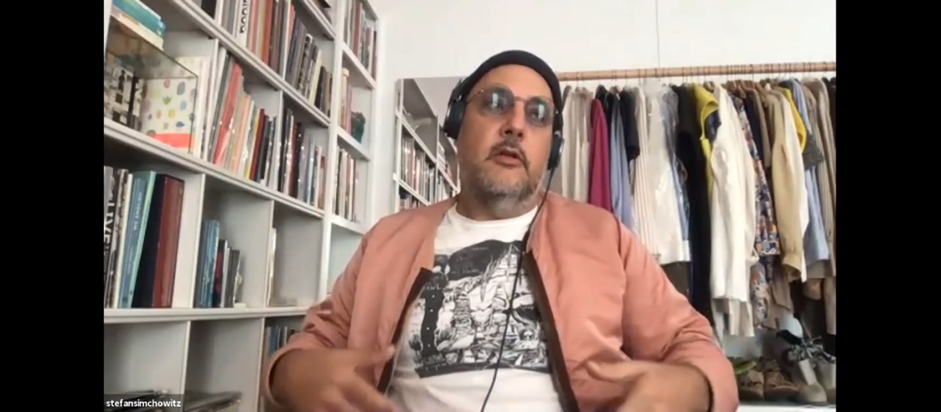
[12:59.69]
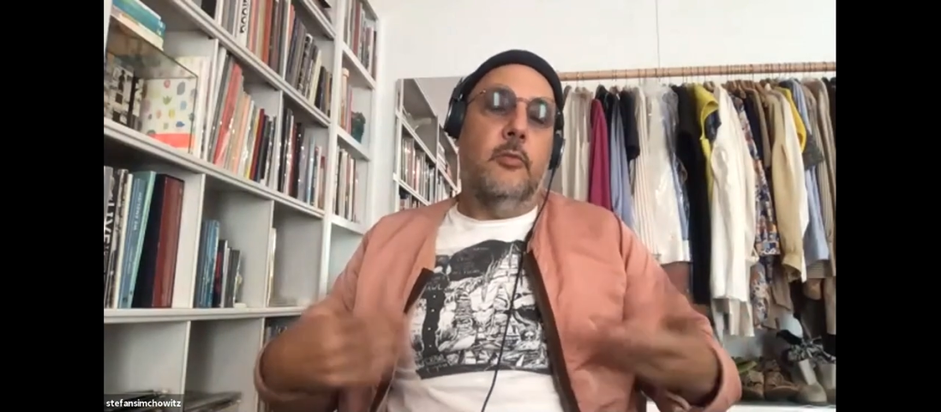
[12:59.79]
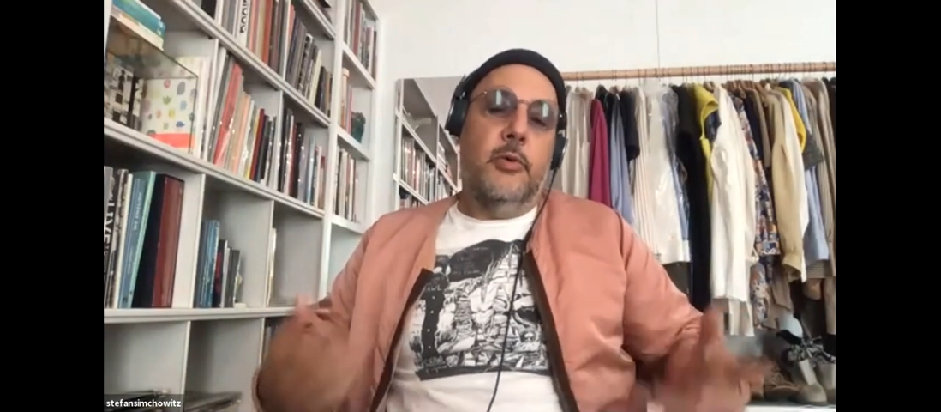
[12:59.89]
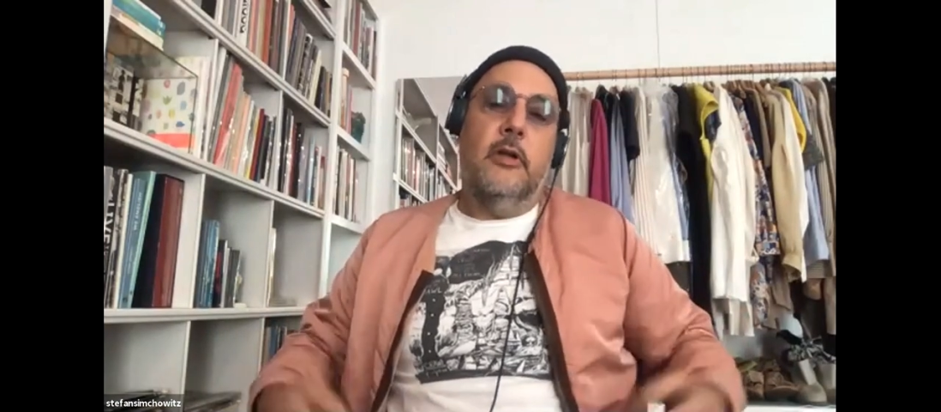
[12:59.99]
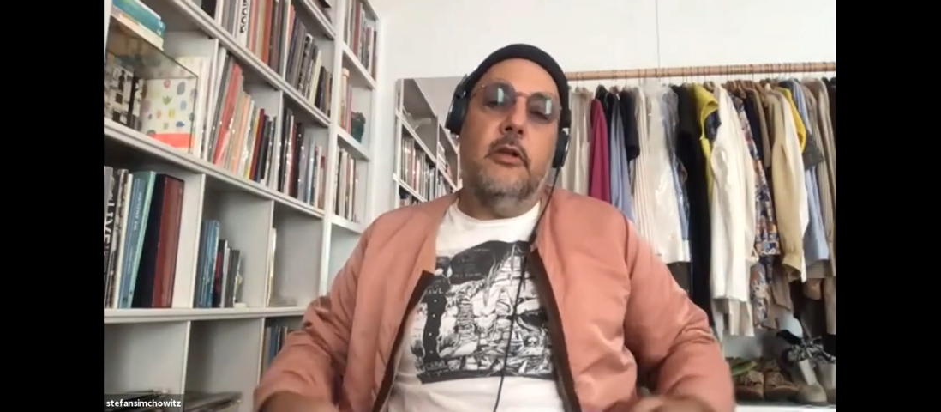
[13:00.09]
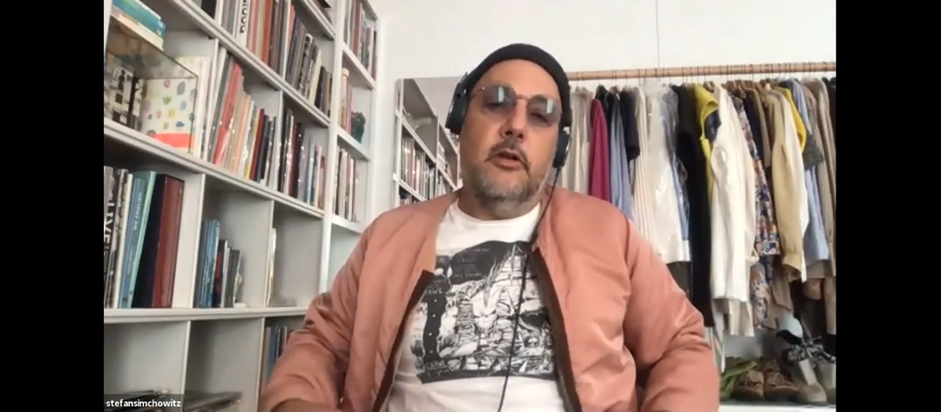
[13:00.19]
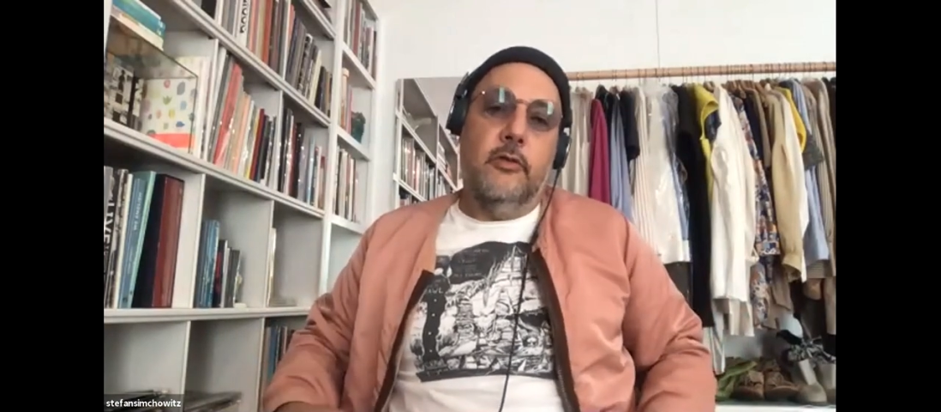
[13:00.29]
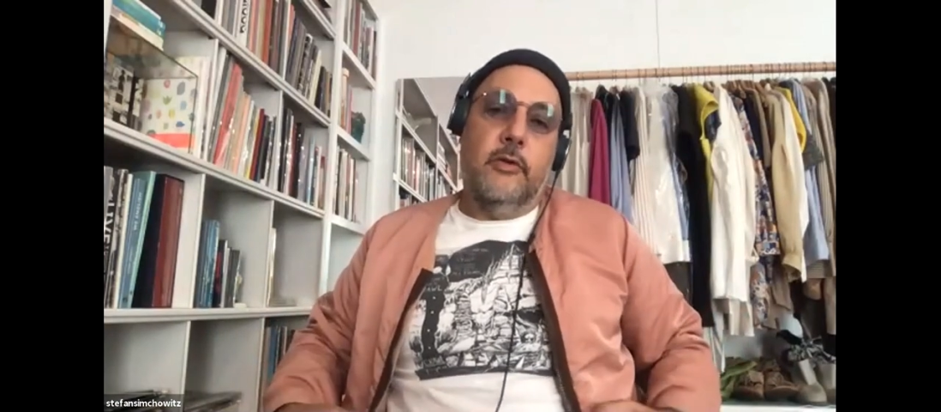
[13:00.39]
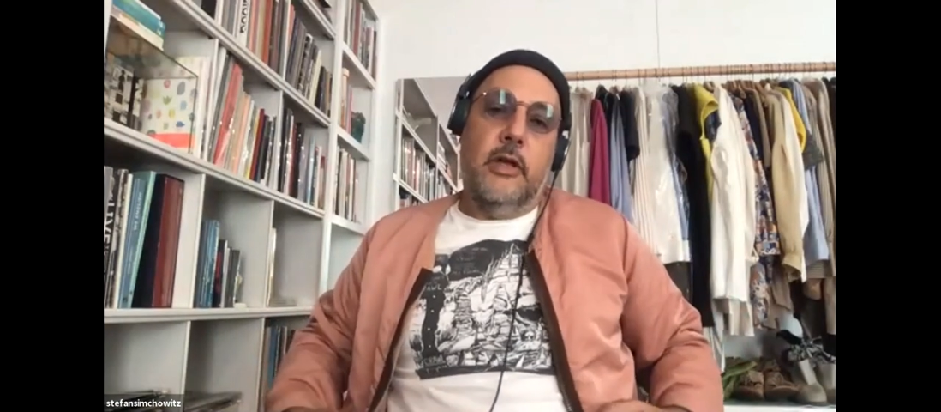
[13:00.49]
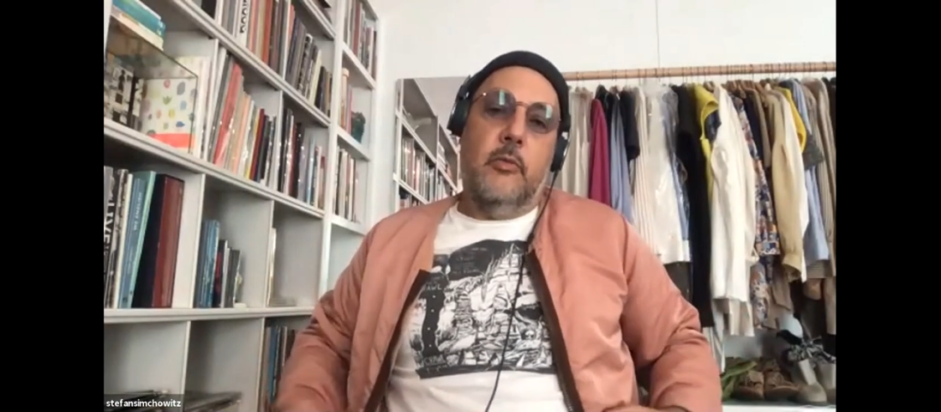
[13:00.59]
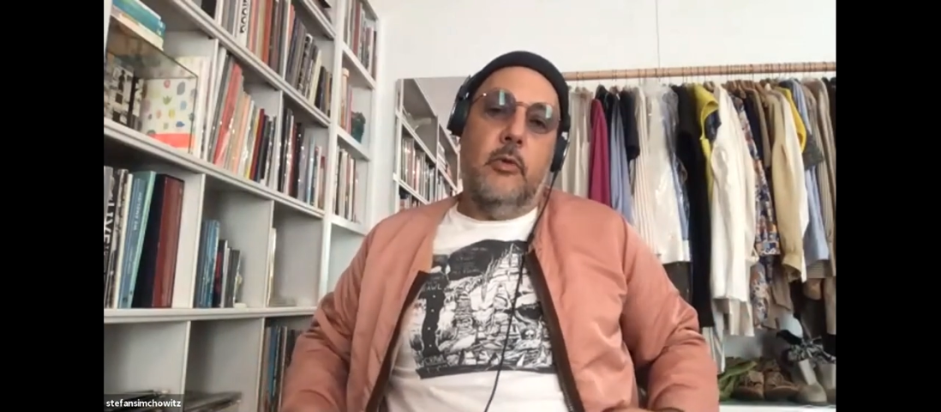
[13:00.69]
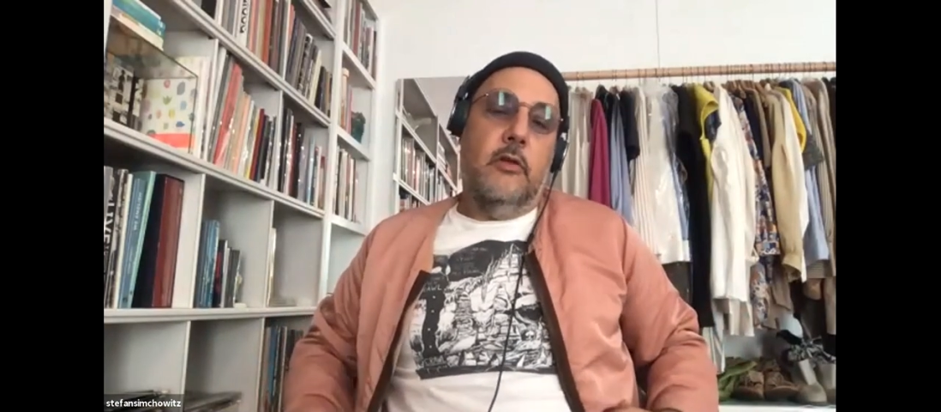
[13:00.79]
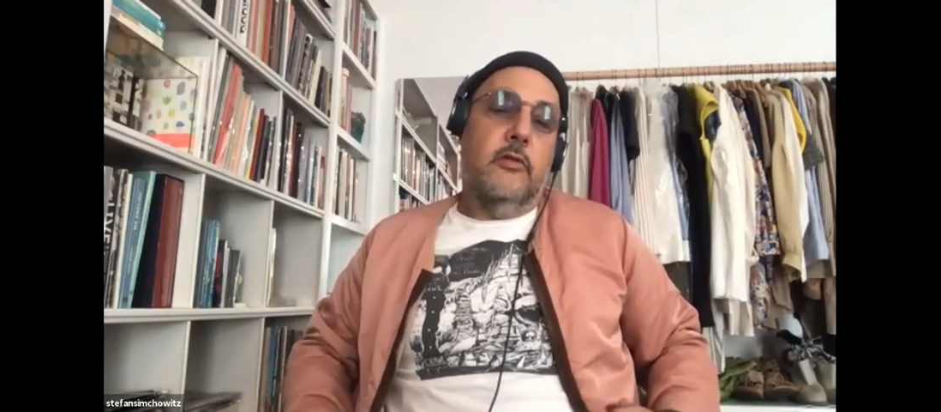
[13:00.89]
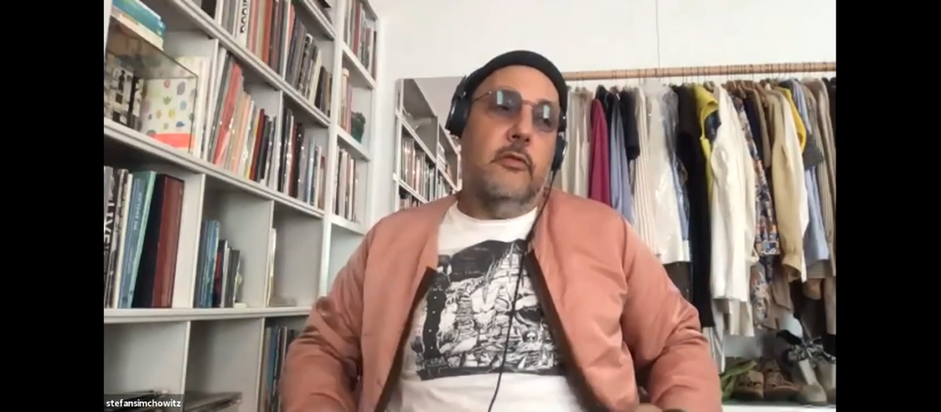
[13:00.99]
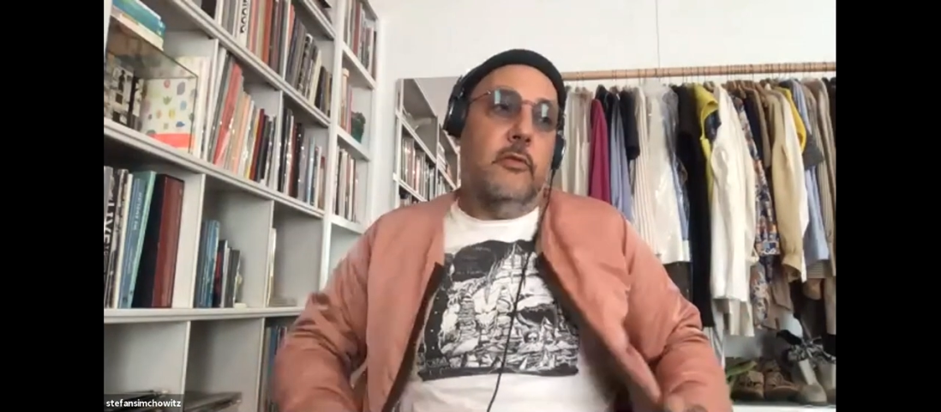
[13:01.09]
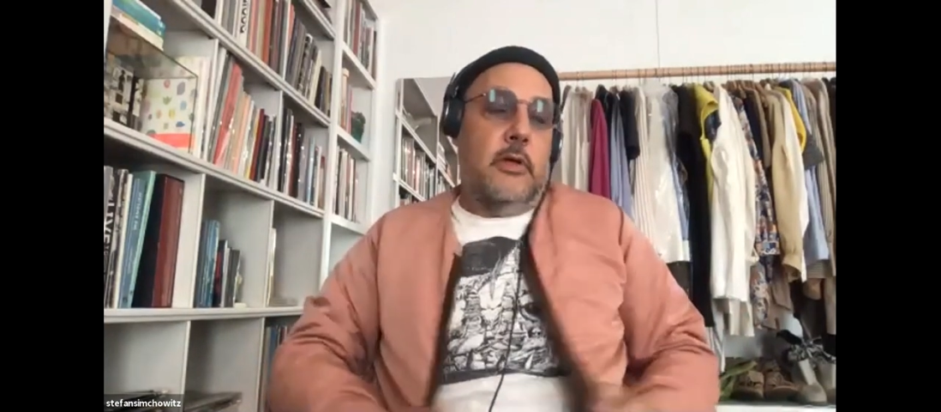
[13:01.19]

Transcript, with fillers: to build those frameworks